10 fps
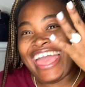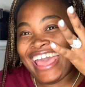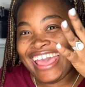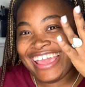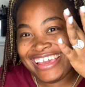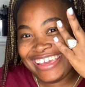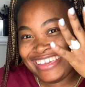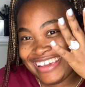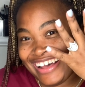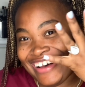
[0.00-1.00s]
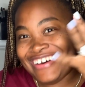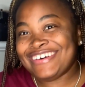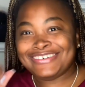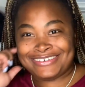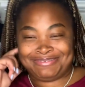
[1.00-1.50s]
Hey y'all.
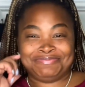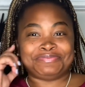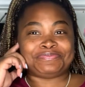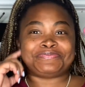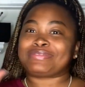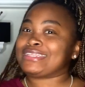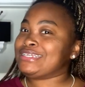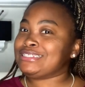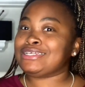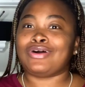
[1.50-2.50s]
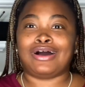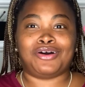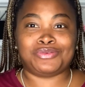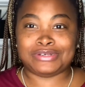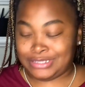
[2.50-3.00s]
So I
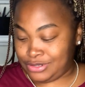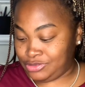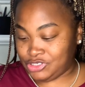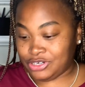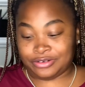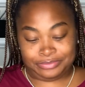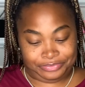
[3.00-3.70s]
always told y'all